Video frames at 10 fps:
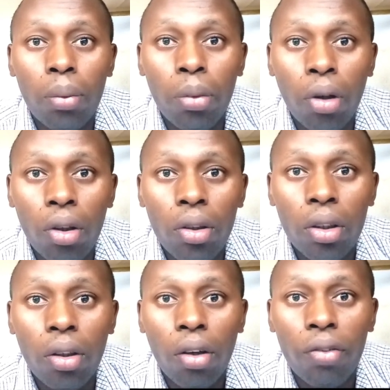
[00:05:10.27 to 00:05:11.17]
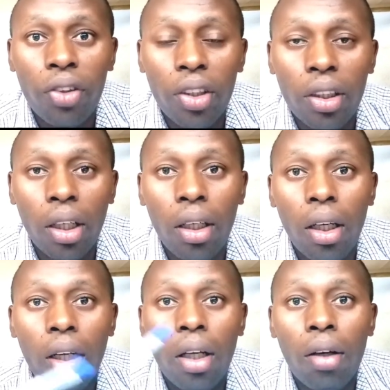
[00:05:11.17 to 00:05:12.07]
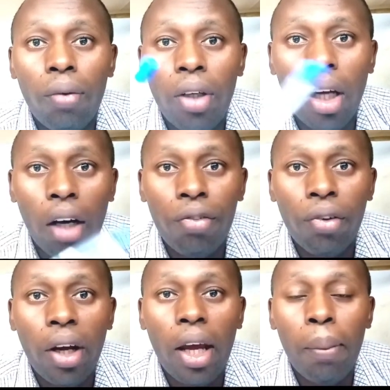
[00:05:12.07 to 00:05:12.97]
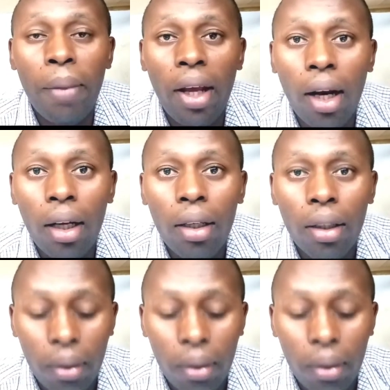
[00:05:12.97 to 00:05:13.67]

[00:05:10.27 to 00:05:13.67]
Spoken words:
walls of chicken. We have emela.